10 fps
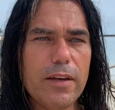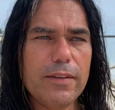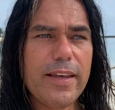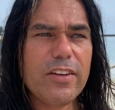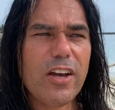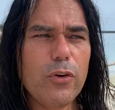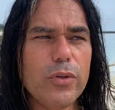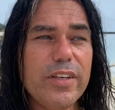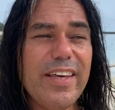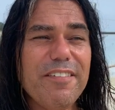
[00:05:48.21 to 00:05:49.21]
That is how
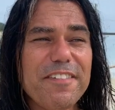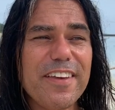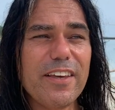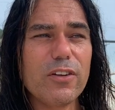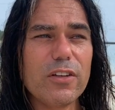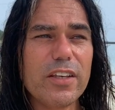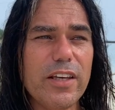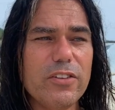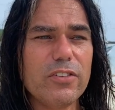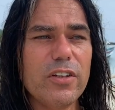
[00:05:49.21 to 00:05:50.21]
you give
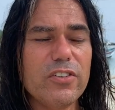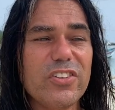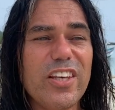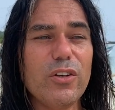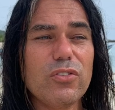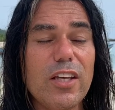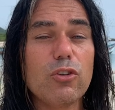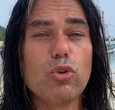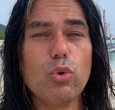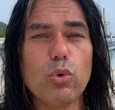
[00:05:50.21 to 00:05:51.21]
kids skills
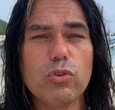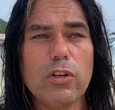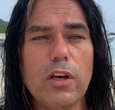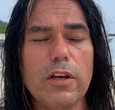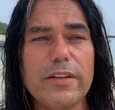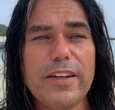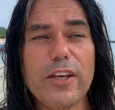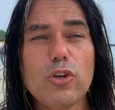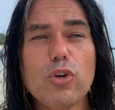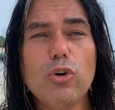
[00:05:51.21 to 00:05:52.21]
and tools that
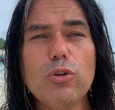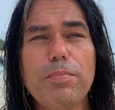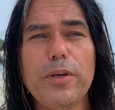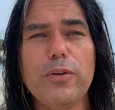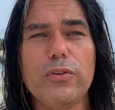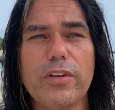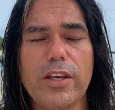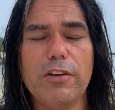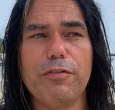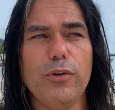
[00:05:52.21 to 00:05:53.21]
they could be using
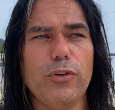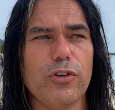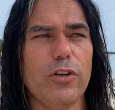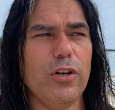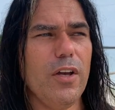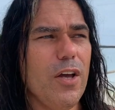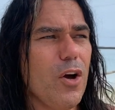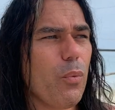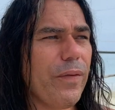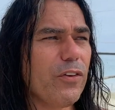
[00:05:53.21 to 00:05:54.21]
in the future
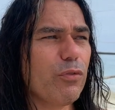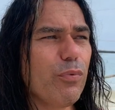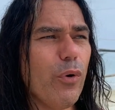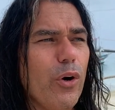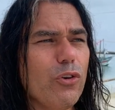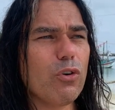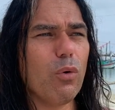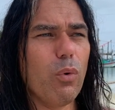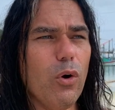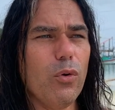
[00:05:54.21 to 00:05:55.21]
when this
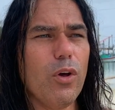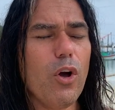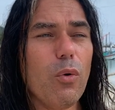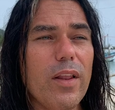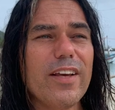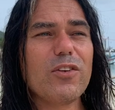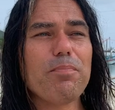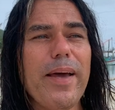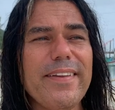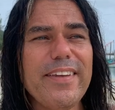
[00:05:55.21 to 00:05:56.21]
virtual world will
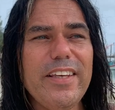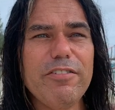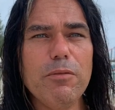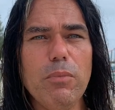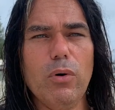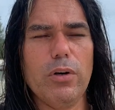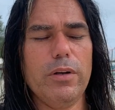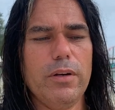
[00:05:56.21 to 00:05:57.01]
expand even more.